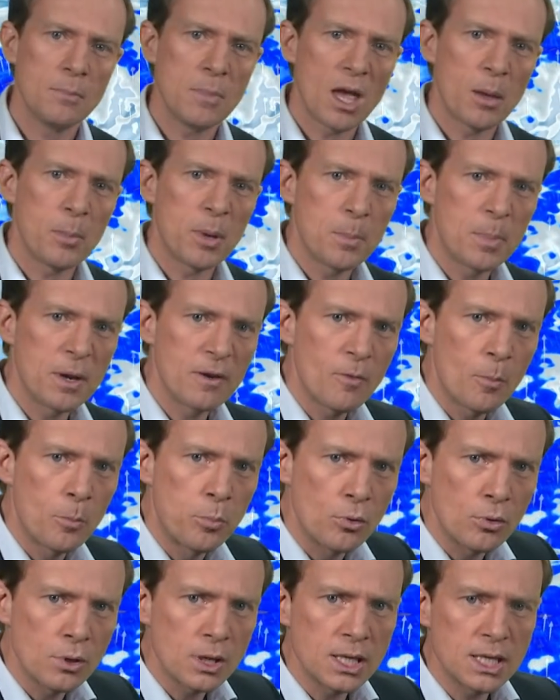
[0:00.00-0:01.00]
Maybe a bit of a
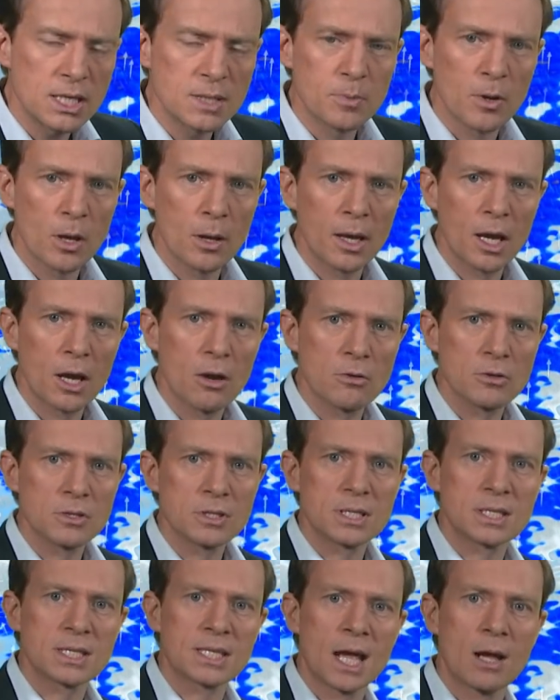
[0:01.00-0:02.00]
breeze blowing across
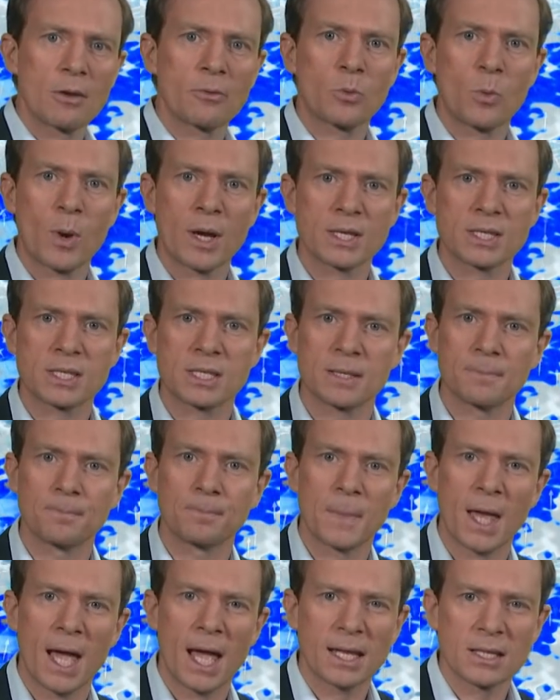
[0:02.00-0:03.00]
the southwest,
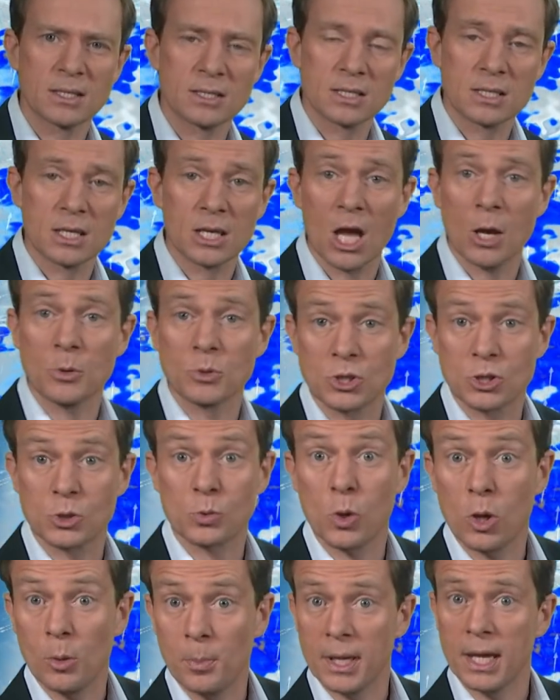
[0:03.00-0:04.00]
and the coasts
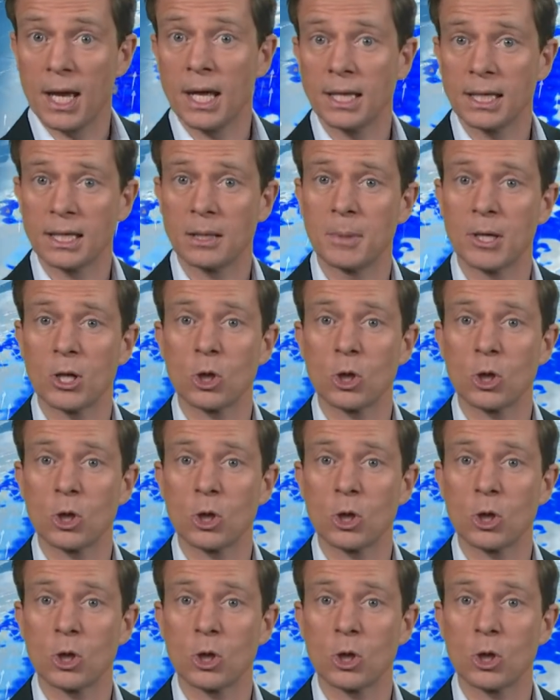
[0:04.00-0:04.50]
will be a little